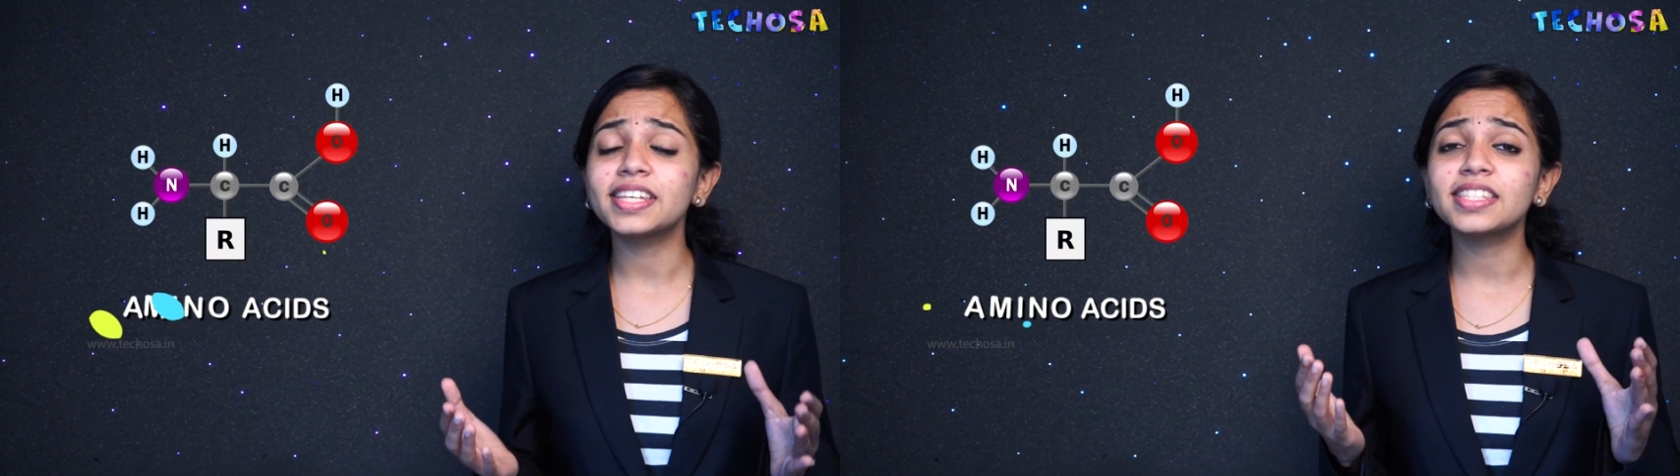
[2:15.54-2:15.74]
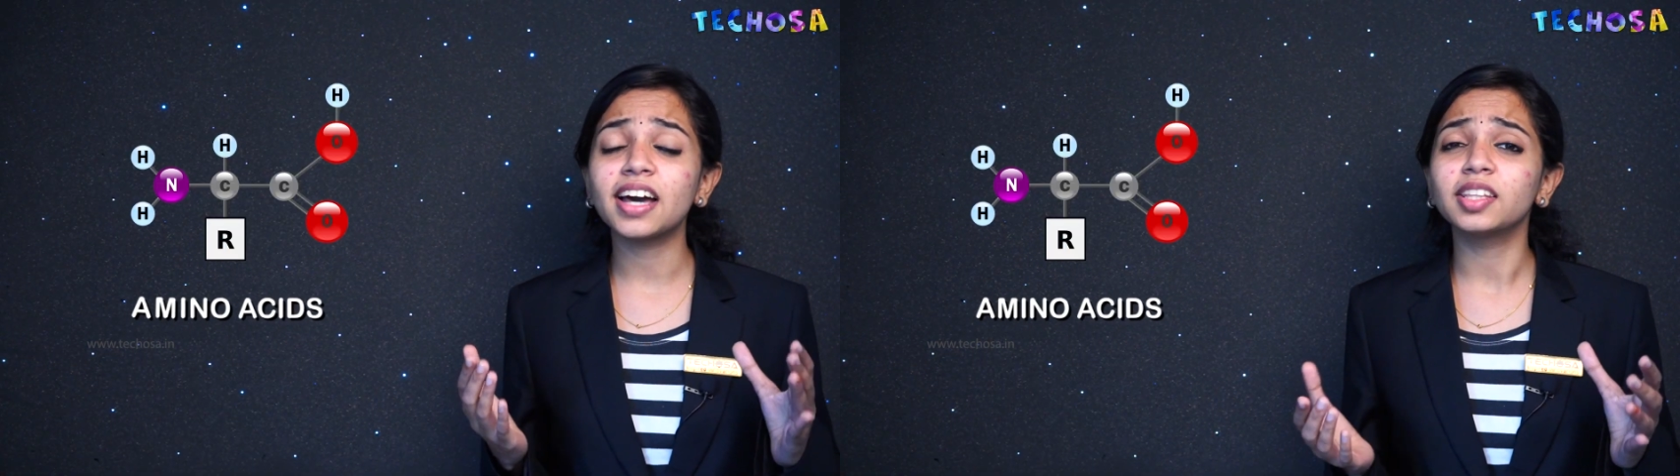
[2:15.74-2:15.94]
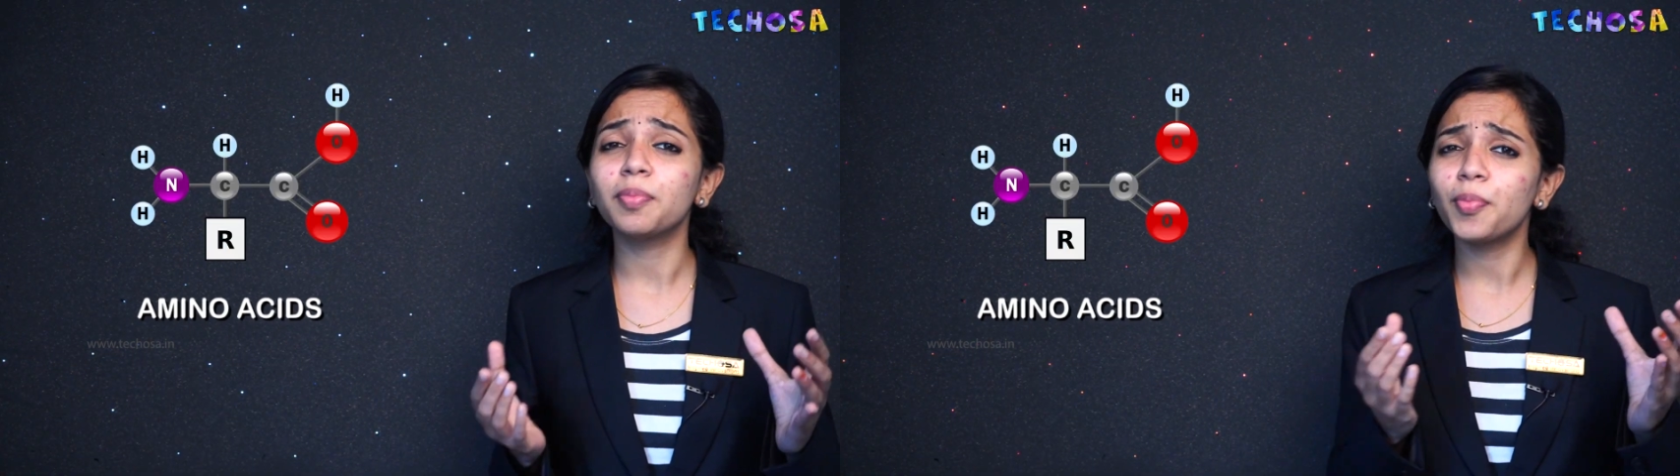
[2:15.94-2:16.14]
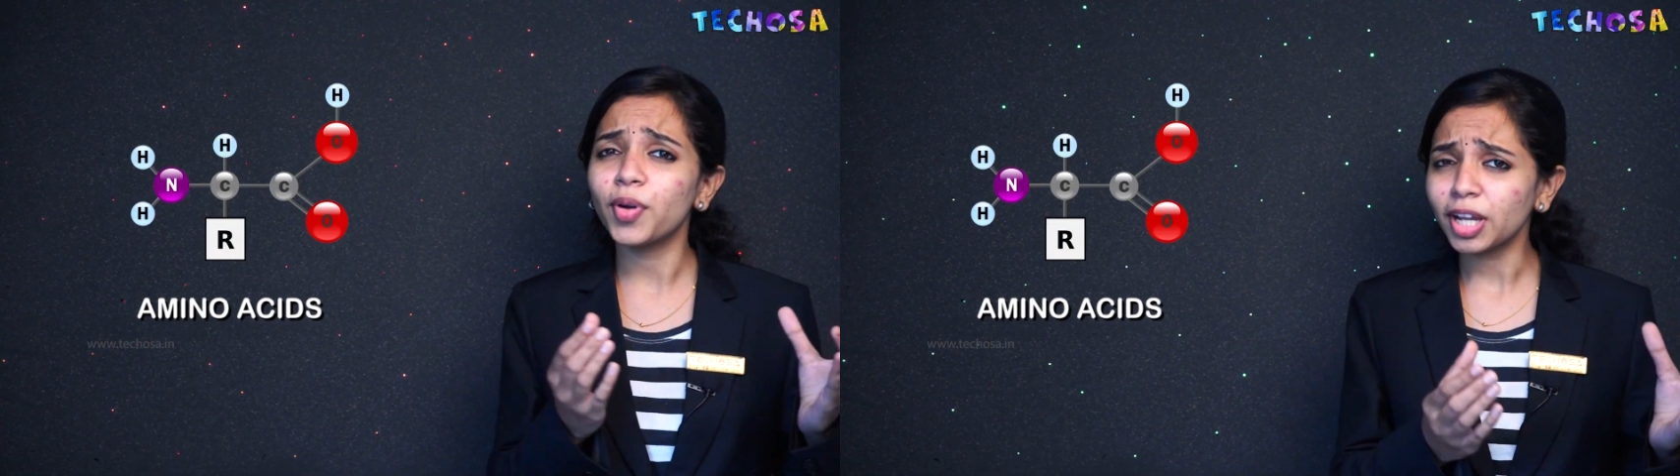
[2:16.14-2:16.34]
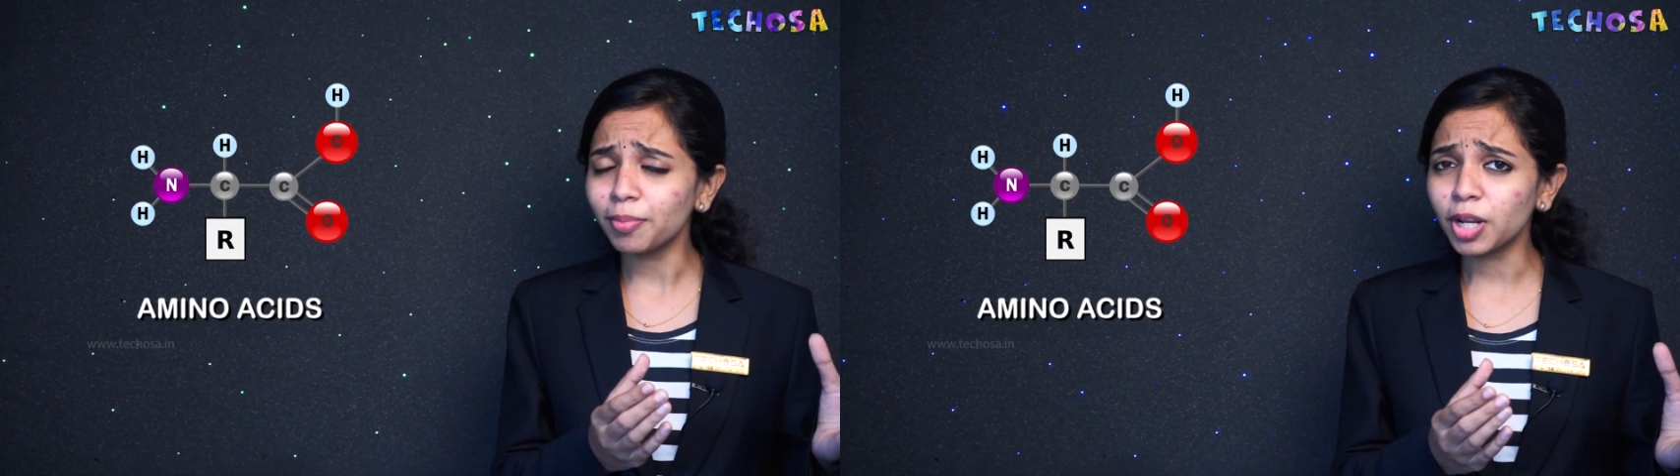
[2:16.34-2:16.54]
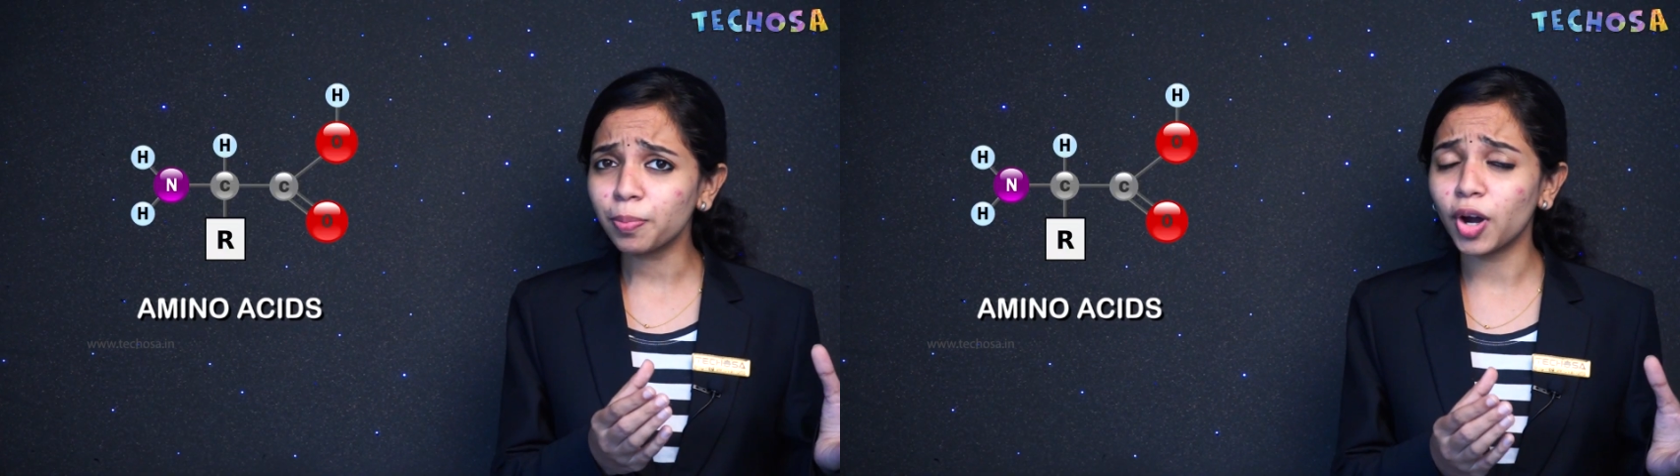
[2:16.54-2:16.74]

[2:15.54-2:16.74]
acids are the primary